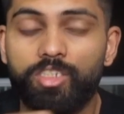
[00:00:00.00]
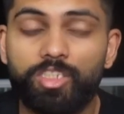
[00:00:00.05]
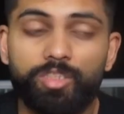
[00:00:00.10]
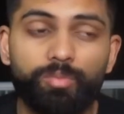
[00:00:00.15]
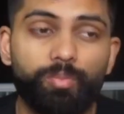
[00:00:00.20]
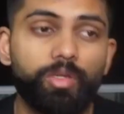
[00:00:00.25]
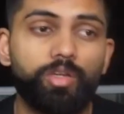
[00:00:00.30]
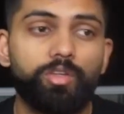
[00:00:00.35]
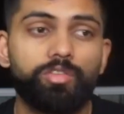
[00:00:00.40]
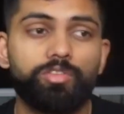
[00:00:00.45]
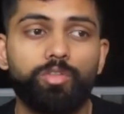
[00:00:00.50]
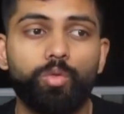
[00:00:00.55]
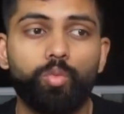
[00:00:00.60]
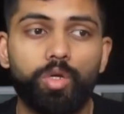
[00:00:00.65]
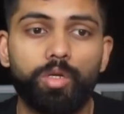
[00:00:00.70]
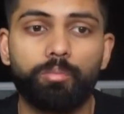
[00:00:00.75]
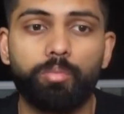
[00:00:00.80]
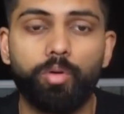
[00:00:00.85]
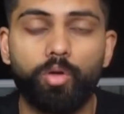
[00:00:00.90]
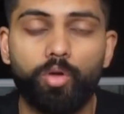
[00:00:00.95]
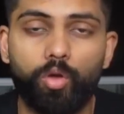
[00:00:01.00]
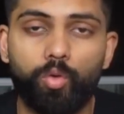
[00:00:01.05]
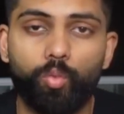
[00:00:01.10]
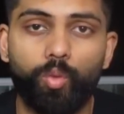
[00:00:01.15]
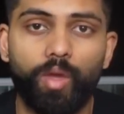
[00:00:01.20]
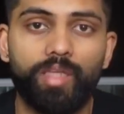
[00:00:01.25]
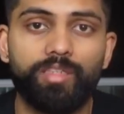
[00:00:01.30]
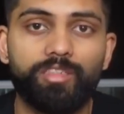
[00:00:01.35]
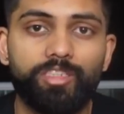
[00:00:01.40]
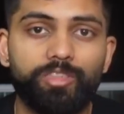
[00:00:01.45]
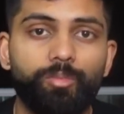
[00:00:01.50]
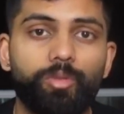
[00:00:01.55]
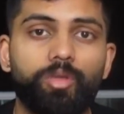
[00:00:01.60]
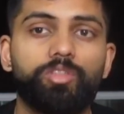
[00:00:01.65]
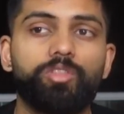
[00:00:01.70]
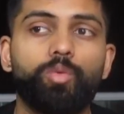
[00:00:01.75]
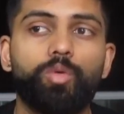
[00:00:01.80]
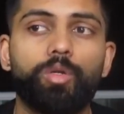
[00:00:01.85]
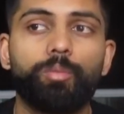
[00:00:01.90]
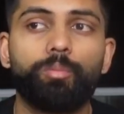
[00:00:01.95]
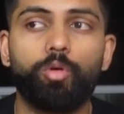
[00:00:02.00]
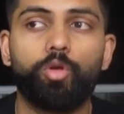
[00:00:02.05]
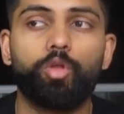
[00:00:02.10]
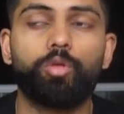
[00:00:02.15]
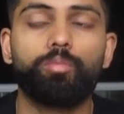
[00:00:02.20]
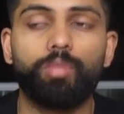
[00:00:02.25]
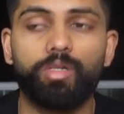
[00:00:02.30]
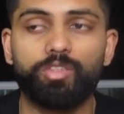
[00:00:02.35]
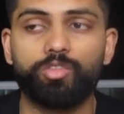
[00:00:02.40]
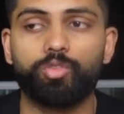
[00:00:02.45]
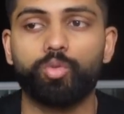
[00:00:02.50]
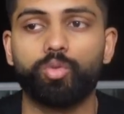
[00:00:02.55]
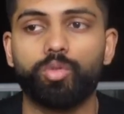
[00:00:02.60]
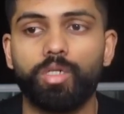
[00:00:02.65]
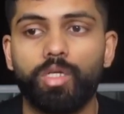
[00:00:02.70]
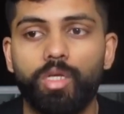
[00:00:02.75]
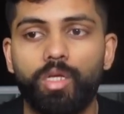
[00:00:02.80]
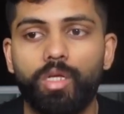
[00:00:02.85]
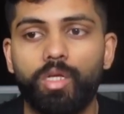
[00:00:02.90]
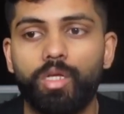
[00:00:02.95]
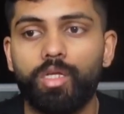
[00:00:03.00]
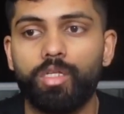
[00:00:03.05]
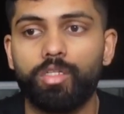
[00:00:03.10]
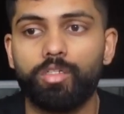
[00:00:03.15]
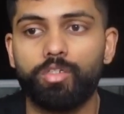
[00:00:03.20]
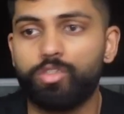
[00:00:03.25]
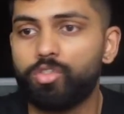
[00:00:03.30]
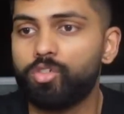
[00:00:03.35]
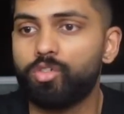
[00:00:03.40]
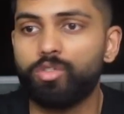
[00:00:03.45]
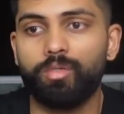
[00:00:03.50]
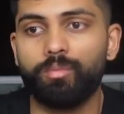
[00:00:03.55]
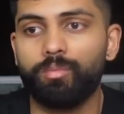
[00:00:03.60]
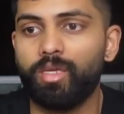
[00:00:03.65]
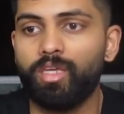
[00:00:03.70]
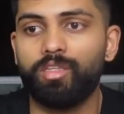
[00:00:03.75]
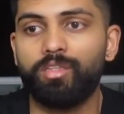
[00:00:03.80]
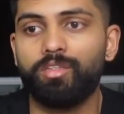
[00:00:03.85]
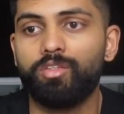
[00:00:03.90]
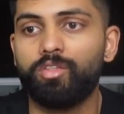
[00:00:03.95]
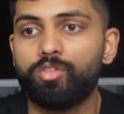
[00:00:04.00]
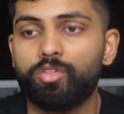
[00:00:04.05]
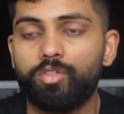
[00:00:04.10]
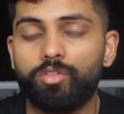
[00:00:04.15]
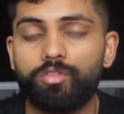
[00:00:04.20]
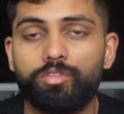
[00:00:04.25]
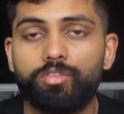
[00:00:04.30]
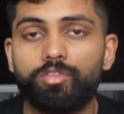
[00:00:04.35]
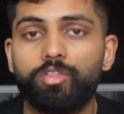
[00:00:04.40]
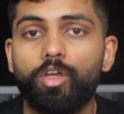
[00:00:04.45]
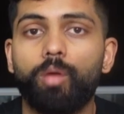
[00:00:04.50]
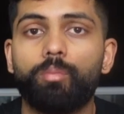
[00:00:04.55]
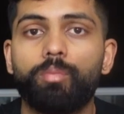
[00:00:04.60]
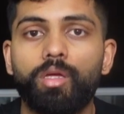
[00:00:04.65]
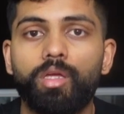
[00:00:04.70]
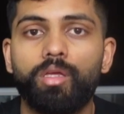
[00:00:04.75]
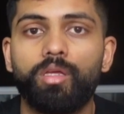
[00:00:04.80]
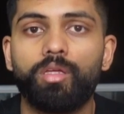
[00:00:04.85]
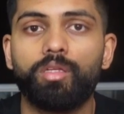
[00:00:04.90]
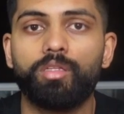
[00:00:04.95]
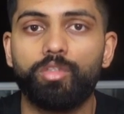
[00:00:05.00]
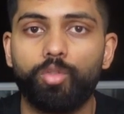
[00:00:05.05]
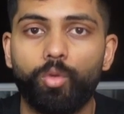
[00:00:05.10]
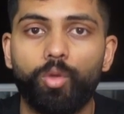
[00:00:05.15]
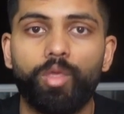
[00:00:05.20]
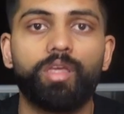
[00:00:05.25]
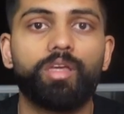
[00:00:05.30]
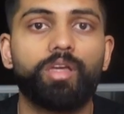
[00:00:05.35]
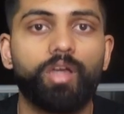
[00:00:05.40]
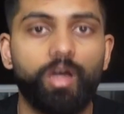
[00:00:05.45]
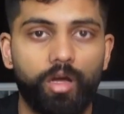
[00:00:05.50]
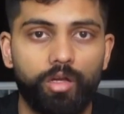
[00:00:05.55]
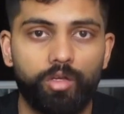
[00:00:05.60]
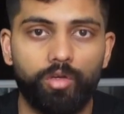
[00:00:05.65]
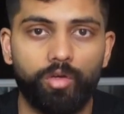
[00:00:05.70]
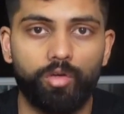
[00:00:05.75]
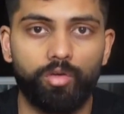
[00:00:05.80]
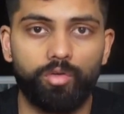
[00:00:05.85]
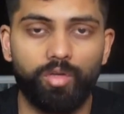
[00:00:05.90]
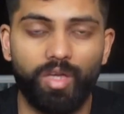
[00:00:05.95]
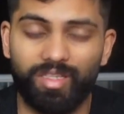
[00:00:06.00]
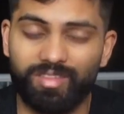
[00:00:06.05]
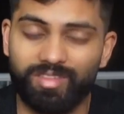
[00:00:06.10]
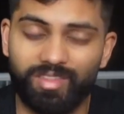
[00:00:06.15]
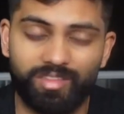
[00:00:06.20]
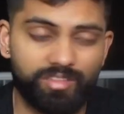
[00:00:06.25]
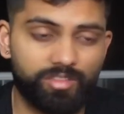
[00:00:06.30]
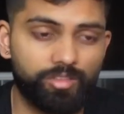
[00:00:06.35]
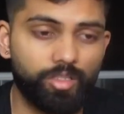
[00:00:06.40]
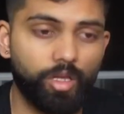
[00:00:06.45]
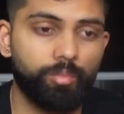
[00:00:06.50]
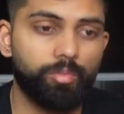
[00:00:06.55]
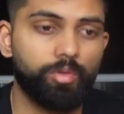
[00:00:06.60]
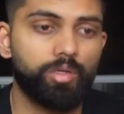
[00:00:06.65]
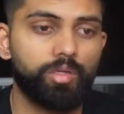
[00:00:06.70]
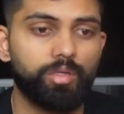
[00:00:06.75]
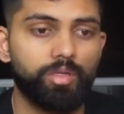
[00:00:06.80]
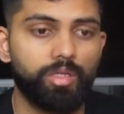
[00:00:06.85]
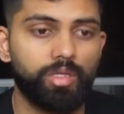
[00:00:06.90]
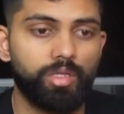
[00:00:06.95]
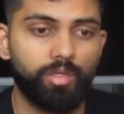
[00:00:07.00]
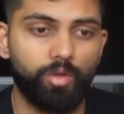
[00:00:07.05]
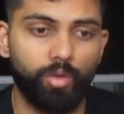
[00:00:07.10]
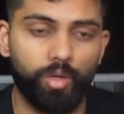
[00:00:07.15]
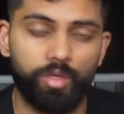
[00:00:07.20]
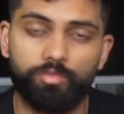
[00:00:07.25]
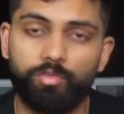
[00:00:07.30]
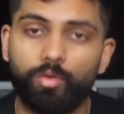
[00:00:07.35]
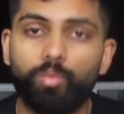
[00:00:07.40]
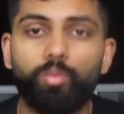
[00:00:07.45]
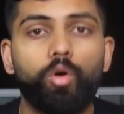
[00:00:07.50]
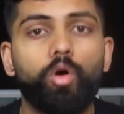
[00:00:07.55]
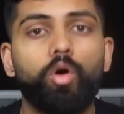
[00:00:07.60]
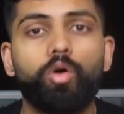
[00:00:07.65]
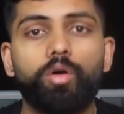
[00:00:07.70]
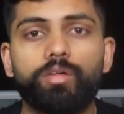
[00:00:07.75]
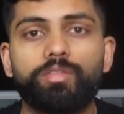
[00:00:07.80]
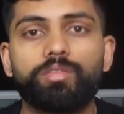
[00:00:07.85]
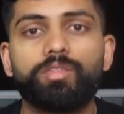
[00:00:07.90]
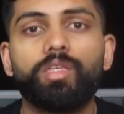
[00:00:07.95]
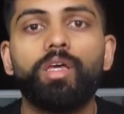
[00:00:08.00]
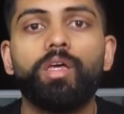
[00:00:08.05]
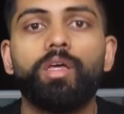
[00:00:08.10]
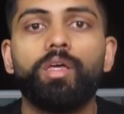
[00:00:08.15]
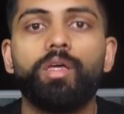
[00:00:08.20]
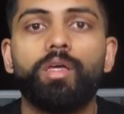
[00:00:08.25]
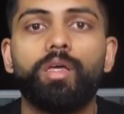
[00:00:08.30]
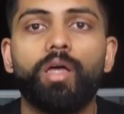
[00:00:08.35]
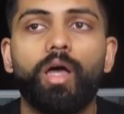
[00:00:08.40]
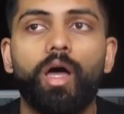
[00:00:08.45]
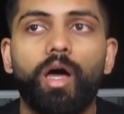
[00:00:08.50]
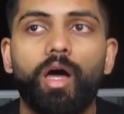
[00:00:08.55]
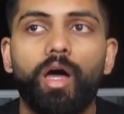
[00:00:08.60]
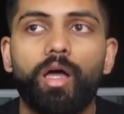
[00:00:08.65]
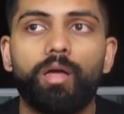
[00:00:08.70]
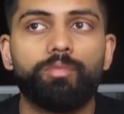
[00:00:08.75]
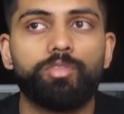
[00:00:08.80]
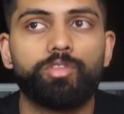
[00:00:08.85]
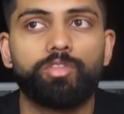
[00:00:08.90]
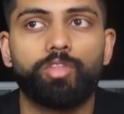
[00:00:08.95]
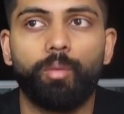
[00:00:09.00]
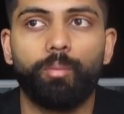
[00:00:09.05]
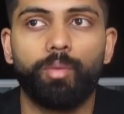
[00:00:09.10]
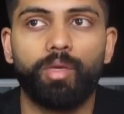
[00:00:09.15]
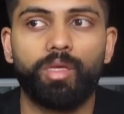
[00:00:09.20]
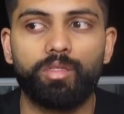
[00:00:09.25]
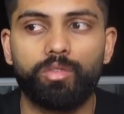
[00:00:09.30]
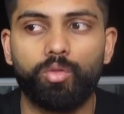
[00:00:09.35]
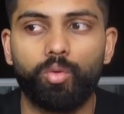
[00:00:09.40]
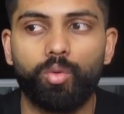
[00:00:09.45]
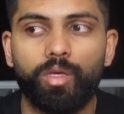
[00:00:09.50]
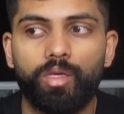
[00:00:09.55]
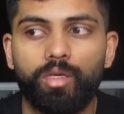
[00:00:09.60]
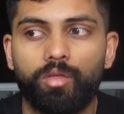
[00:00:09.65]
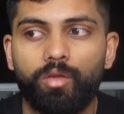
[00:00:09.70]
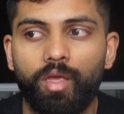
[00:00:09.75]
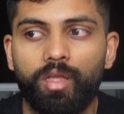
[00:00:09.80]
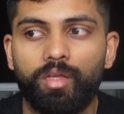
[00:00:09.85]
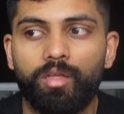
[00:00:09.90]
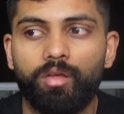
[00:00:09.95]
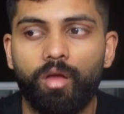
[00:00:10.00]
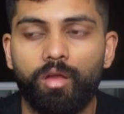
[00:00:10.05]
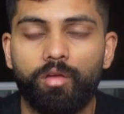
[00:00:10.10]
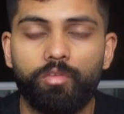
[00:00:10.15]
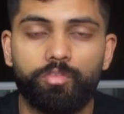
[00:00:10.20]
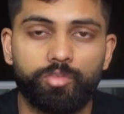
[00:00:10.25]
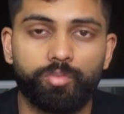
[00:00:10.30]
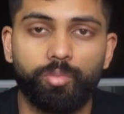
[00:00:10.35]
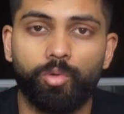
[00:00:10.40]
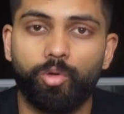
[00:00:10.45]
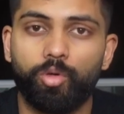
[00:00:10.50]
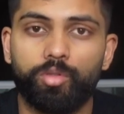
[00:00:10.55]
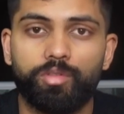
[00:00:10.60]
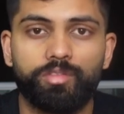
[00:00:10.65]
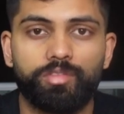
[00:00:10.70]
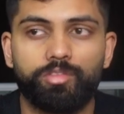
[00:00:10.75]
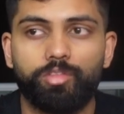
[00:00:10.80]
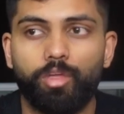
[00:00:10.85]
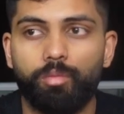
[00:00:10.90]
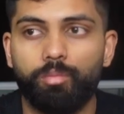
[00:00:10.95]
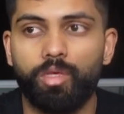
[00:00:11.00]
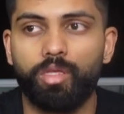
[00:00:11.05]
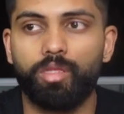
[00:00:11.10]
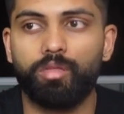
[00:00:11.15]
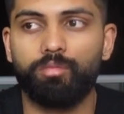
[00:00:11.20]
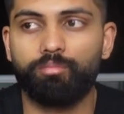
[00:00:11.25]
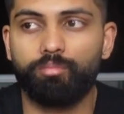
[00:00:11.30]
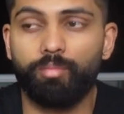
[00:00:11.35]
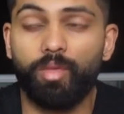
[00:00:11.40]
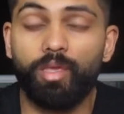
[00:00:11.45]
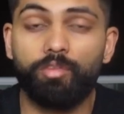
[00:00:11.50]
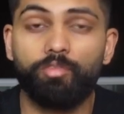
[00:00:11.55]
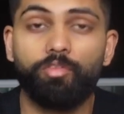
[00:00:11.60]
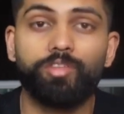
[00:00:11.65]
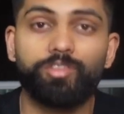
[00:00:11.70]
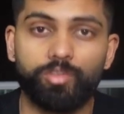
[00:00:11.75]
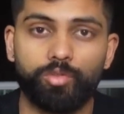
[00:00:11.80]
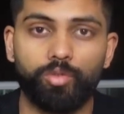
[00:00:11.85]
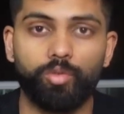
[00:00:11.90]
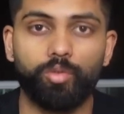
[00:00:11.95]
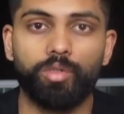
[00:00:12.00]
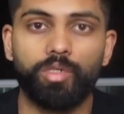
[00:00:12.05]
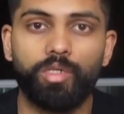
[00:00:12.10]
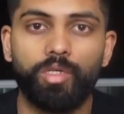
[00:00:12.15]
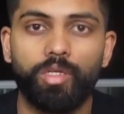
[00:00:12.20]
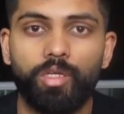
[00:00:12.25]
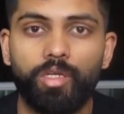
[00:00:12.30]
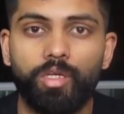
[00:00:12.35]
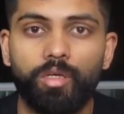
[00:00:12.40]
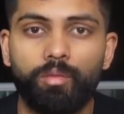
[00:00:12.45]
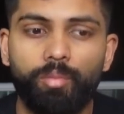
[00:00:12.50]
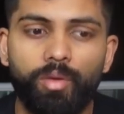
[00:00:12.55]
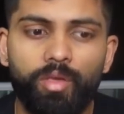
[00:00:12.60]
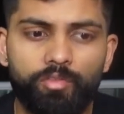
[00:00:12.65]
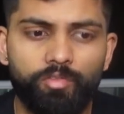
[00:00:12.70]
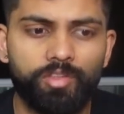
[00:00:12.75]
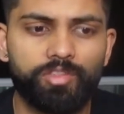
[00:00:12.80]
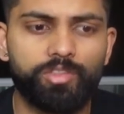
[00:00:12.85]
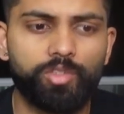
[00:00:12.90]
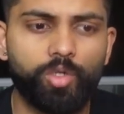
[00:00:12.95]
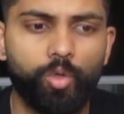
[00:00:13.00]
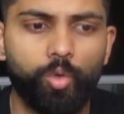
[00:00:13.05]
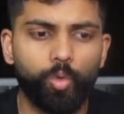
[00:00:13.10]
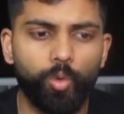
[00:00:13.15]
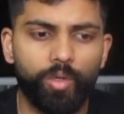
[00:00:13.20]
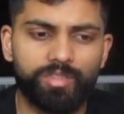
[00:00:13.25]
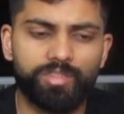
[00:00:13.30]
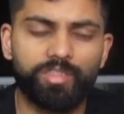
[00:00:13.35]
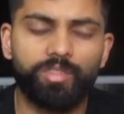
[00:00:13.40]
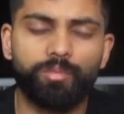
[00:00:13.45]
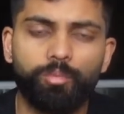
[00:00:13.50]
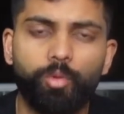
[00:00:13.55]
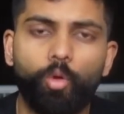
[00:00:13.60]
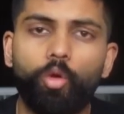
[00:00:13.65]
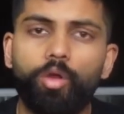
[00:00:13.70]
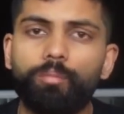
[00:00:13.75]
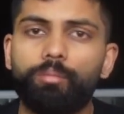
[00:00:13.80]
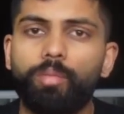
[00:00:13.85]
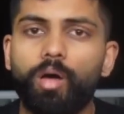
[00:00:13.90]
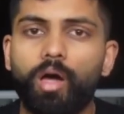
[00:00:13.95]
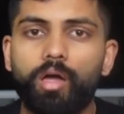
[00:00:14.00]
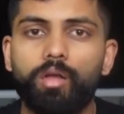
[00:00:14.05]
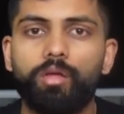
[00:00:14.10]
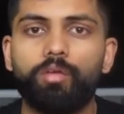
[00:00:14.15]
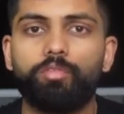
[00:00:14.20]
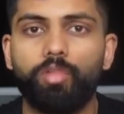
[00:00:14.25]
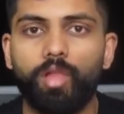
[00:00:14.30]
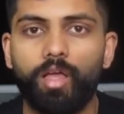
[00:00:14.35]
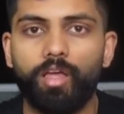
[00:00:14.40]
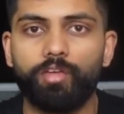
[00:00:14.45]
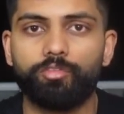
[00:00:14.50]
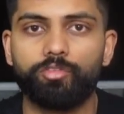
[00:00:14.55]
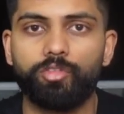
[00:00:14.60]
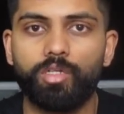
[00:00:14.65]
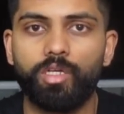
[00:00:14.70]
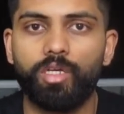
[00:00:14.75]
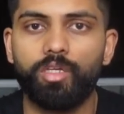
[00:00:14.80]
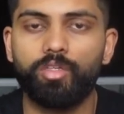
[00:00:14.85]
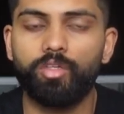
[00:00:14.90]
Just because you want to put on weight, just because you want to put on muscle, shouldn't mean you should stop doing cardio, as in stop going for walks, stopping doing any kind of sports, stopping being physical. Being physical is an important part of life.